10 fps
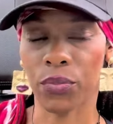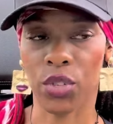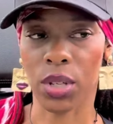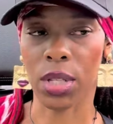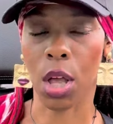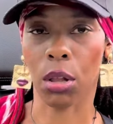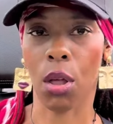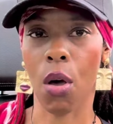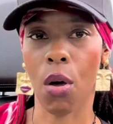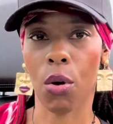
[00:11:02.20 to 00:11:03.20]
just a
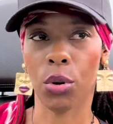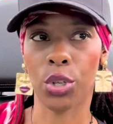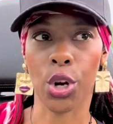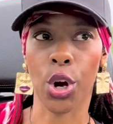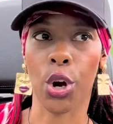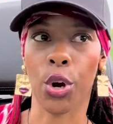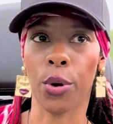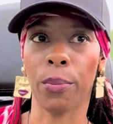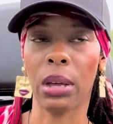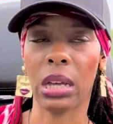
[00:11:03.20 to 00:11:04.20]

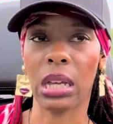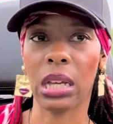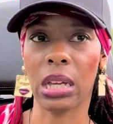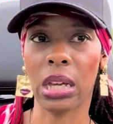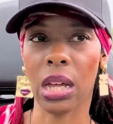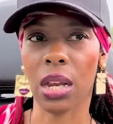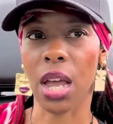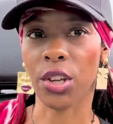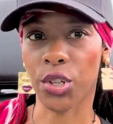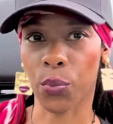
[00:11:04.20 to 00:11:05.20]
long-term
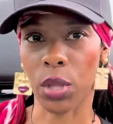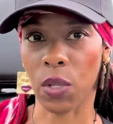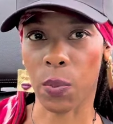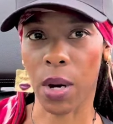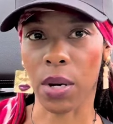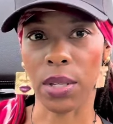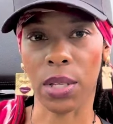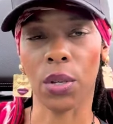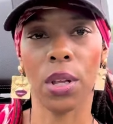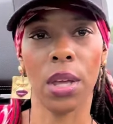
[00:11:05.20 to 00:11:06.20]
connection with this
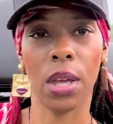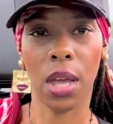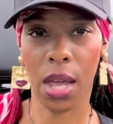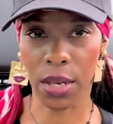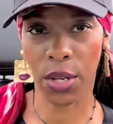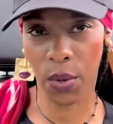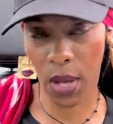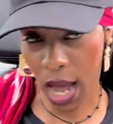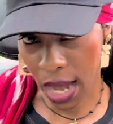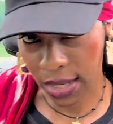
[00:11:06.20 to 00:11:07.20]
person and you
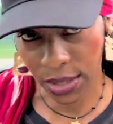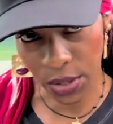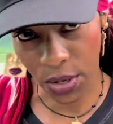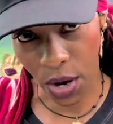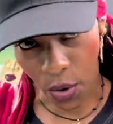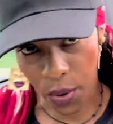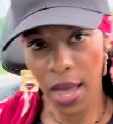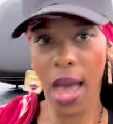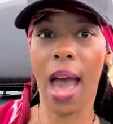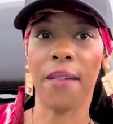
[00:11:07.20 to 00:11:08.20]
guys, you know,
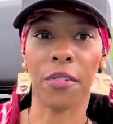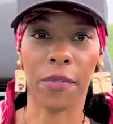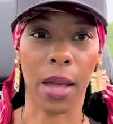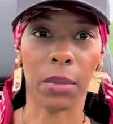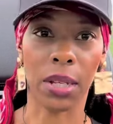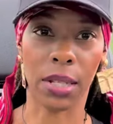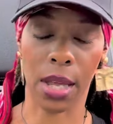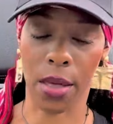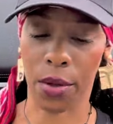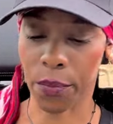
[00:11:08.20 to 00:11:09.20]
have a family
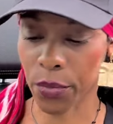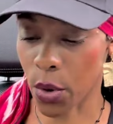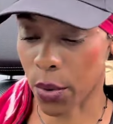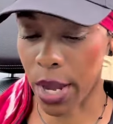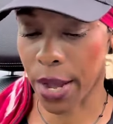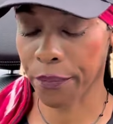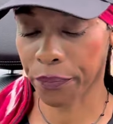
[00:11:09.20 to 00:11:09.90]
together, okay?